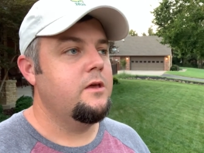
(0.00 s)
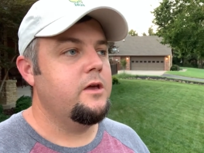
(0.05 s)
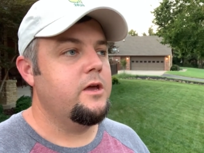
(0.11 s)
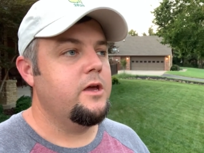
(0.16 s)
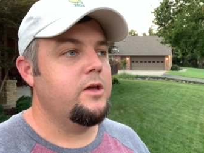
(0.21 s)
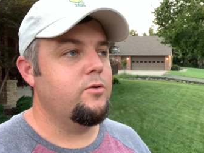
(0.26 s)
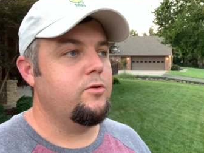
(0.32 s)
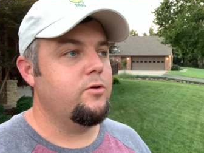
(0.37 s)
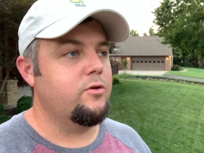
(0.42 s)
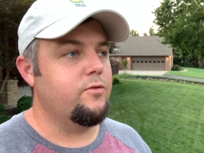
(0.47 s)

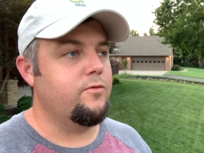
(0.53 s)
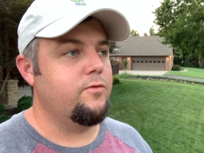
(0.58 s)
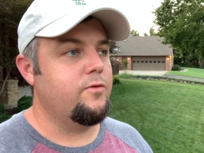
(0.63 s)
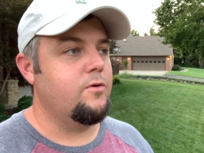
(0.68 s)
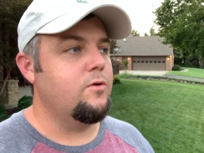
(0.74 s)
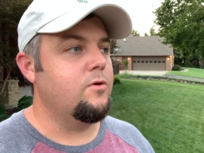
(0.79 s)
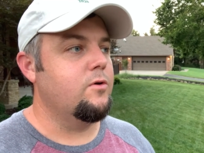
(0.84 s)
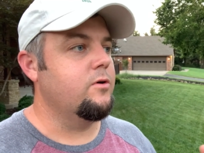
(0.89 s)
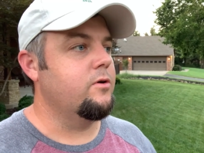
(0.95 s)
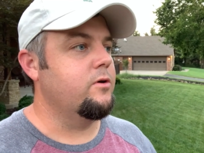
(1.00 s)
in order
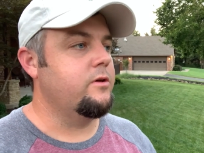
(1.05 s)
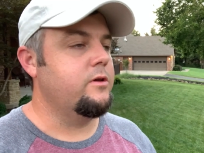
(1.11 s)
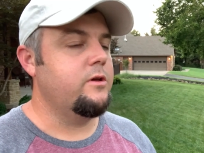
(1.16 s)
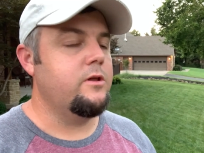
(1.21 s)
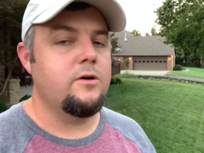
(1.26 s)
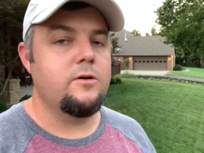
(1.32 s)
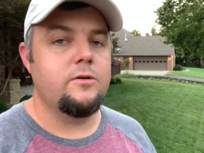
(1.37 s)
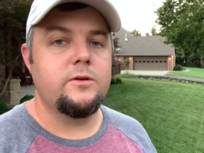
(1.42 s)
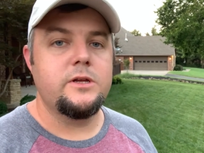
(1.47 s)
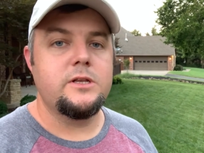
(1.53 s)
for, you
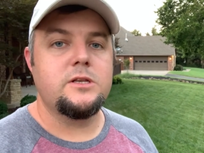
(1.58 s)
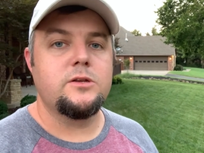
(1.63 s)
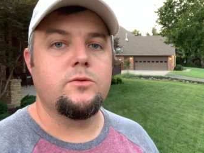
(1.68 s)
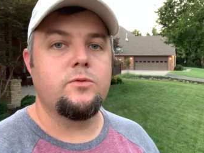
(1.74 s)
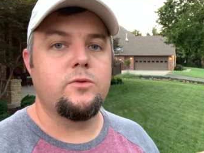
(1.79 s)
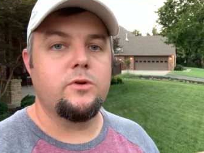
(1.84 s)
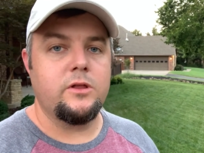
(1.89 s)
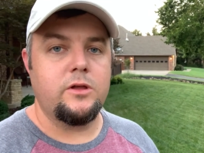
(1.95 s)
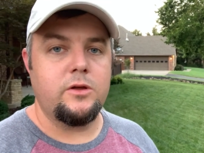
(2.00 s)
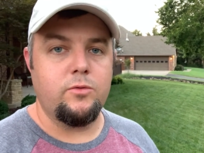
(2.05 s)
know, it to
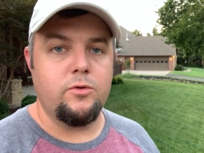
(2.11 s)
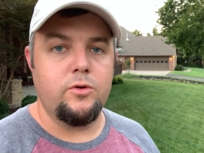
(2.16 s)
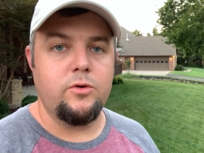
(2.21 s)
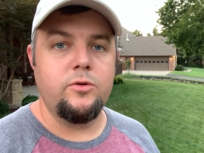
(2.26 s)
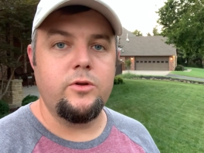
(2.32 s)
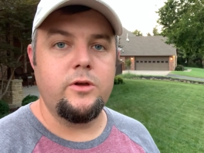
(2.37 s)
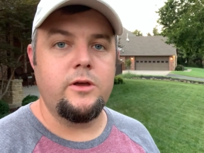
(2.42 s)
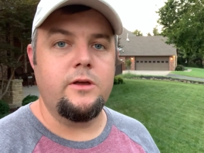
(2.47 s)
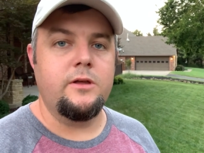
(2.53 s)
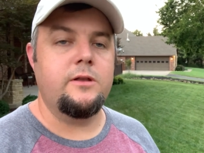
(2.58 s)
really root
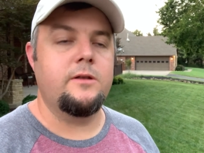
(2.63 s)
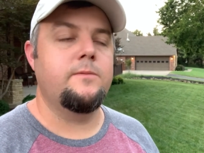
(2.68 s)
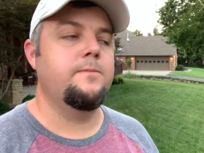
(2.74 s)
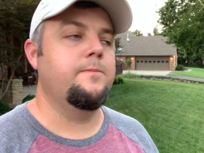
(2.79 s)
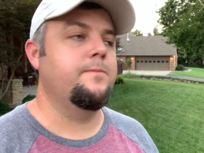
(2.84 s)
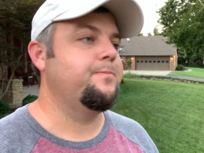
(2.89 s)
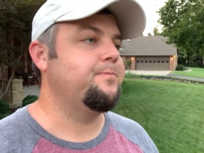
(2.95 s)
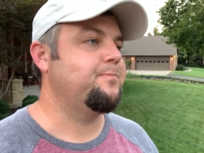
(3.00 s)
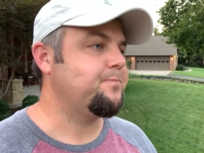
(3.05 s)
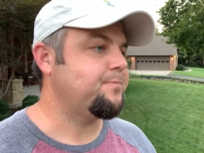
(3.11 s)
in
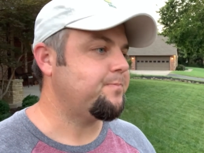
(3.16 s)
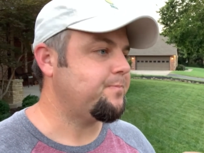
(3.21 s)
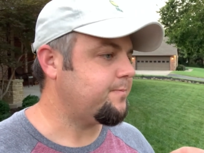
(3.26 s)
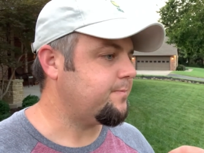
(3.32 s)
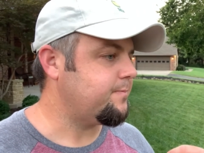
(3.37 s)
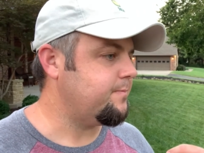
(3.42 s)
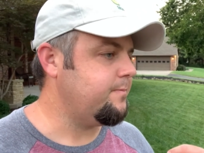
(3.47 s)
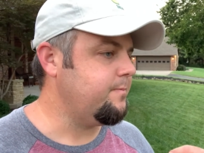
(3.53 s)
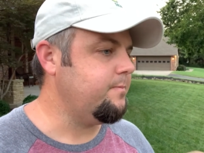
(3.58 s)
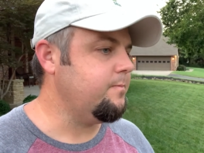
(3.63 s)

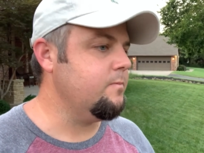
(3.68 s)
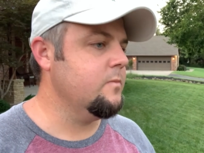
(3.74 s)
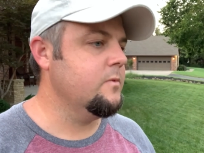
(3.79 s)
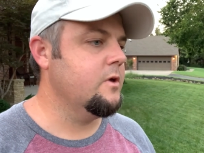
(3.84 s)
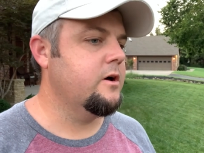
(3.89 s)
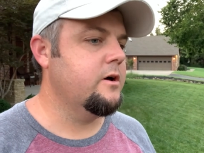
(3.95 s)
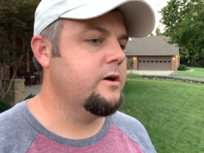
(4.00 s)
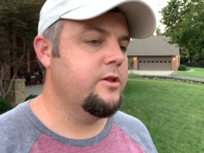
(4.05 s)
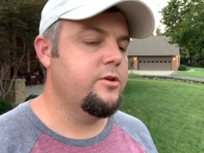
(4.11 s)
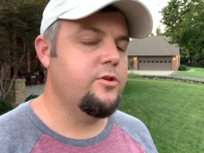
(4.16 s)

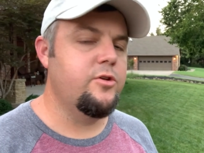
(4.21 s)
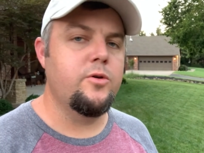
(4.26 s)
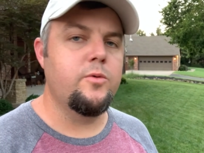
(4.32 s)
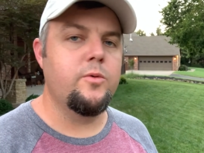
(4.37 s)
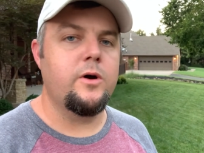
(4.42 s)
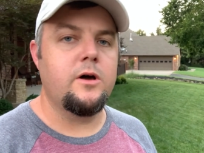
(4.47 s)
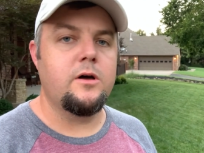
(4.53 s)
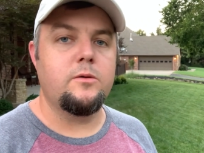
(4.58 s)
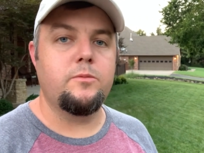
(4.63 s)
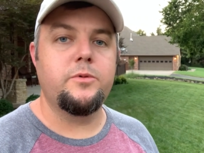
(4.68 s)
uh, and do
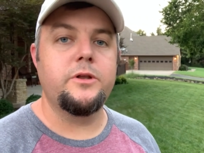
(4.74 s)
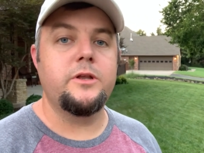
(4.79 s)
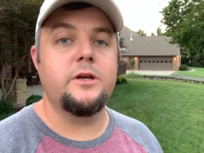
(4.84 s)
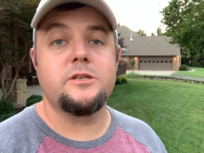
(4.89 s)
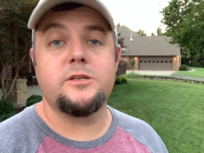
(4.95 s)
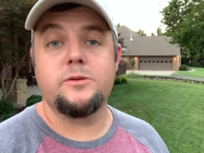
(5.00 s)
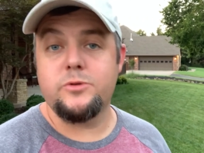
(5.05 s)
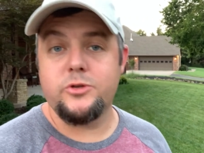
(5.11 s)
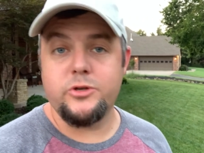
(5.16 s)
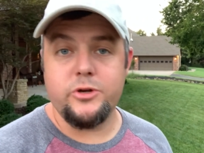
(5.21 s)
well. Put down
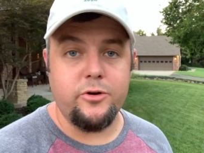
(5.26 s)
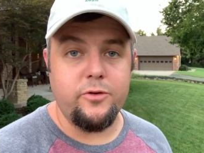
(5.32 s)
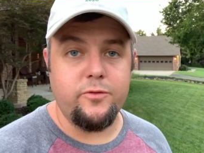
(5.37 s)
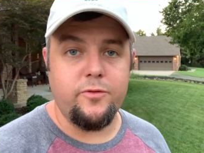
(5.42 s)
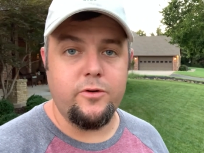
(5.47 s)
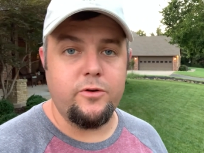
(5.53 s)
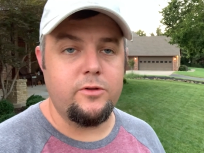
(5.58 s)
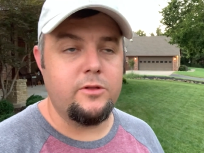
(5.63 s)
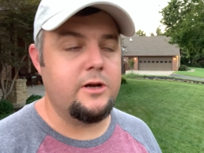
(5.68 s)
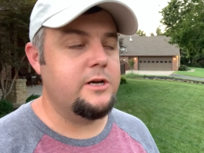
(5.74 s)
some starter
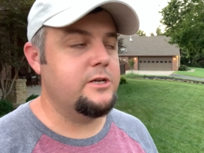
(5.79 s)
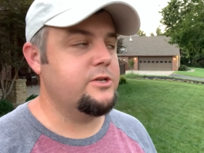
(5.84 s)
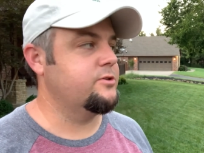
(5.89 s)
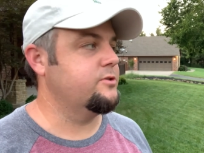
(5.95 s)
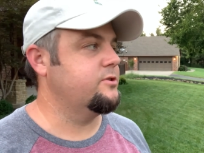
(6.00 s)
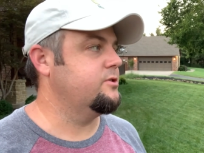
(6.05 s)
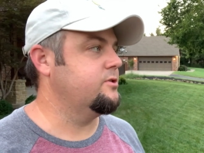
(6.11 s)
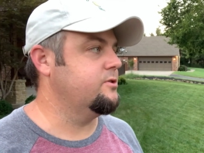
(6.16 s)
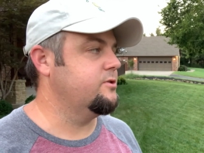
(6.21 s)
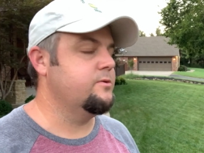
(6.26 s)
fertilizer
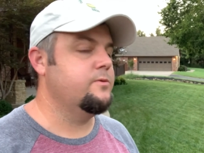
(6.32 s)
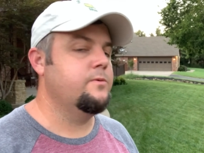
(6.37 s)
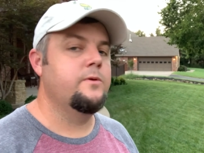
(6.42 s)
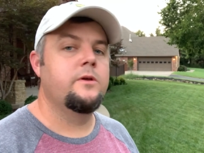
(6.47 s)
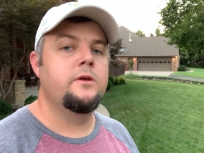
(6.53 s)
too.